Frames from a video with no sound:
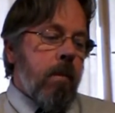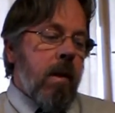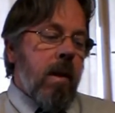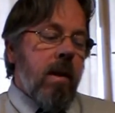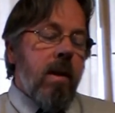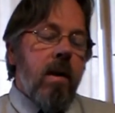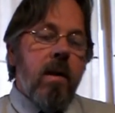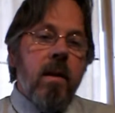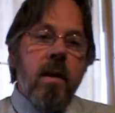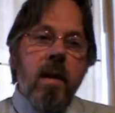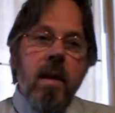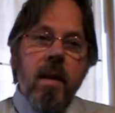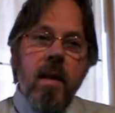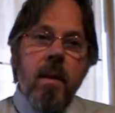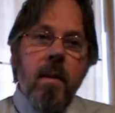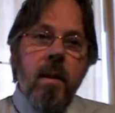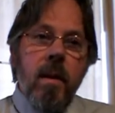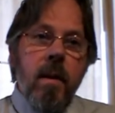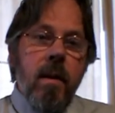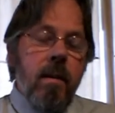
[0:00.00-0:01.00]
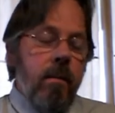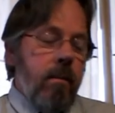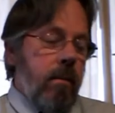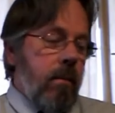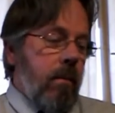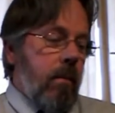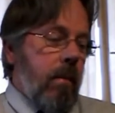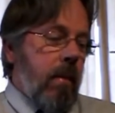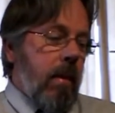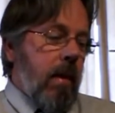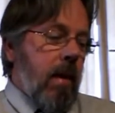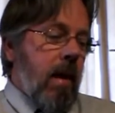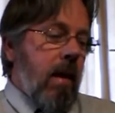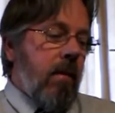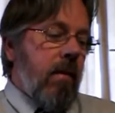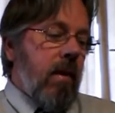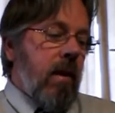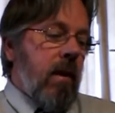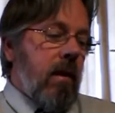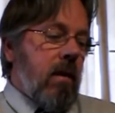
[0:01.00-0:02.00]
Here's another
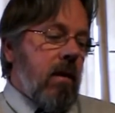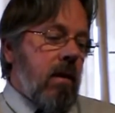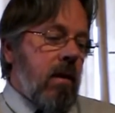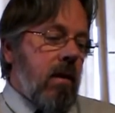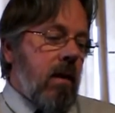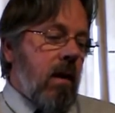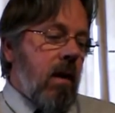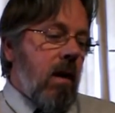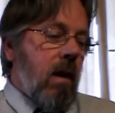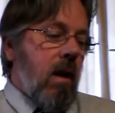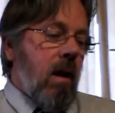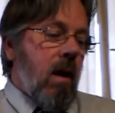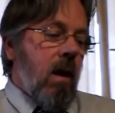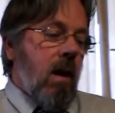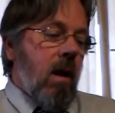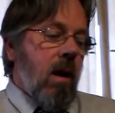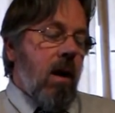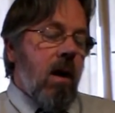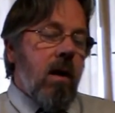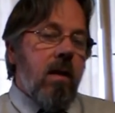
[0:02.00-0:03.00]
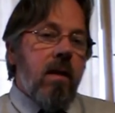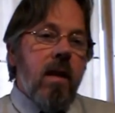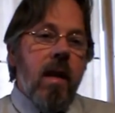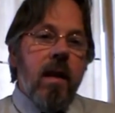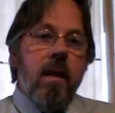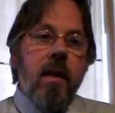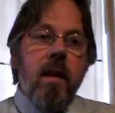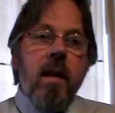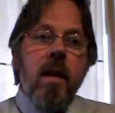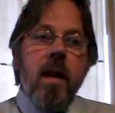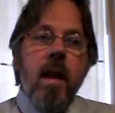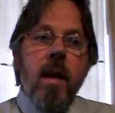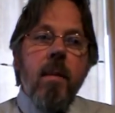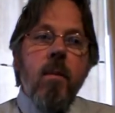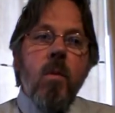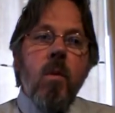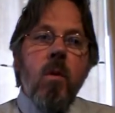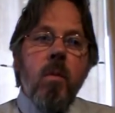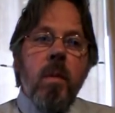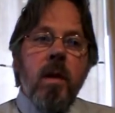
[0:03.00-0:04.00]
evidence that the
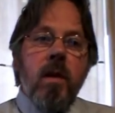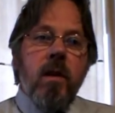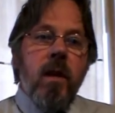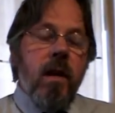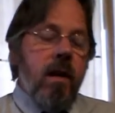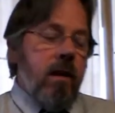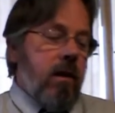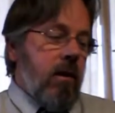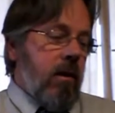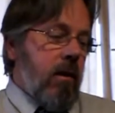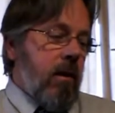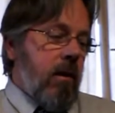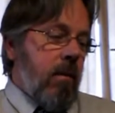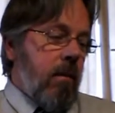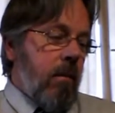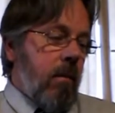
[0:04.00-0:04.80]
name will be changed.